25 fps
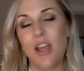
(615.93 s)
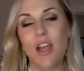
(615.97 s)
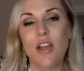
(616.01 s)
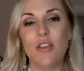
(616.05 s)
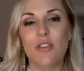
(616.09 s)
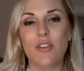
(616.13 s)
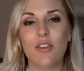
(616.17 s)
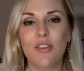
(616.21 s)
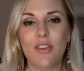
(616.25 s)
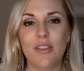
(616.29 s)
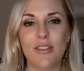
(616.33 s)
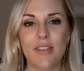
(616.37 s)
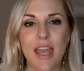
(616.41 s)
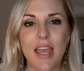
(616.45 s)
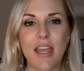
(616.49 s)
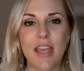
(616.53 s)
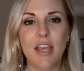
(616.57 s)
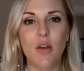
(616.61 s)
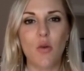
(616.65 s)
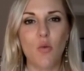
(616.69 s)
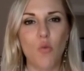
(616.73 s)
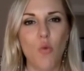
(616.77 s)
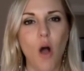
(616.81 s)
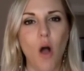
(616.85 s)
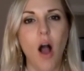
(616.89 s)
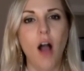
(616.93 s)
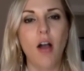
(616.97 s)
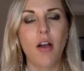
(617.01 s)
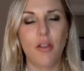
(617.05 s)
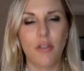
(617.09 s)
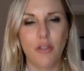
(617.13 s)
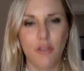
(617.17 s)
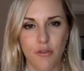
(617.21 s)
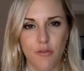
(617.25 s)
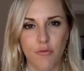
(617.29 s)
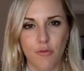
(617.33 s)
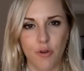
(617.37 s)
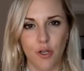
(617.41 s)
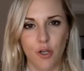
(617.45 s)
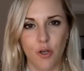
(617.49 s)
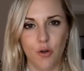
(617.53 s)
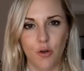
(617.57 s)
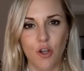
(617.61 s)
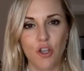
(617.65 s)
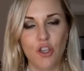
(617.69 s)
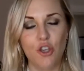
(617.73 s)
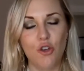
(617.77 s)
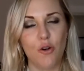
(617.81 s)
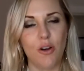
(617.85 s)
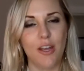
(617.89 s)
so that they can walk
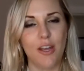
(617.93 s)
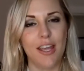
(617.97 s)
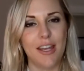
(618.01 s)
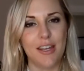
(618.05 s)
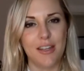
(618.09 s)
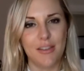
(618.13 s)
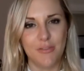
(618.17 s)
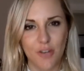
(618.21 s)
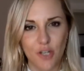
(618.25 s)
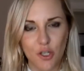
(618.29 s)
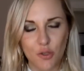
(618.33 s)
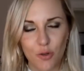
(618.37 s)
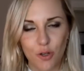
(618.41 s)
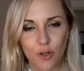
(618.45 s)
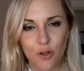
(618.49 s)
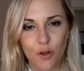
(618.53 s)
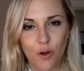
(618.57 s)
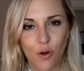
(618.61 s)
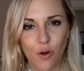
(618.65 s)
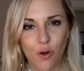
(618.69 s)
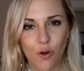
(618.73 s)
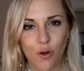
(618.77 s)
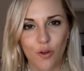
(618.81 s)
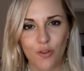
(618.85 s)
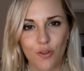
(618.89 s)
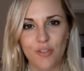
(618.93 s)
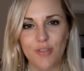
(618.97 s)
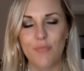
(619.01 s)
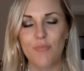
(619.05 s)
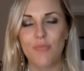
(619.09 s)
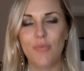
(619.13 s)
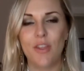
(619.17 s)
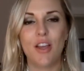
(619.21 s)
through your individual goals,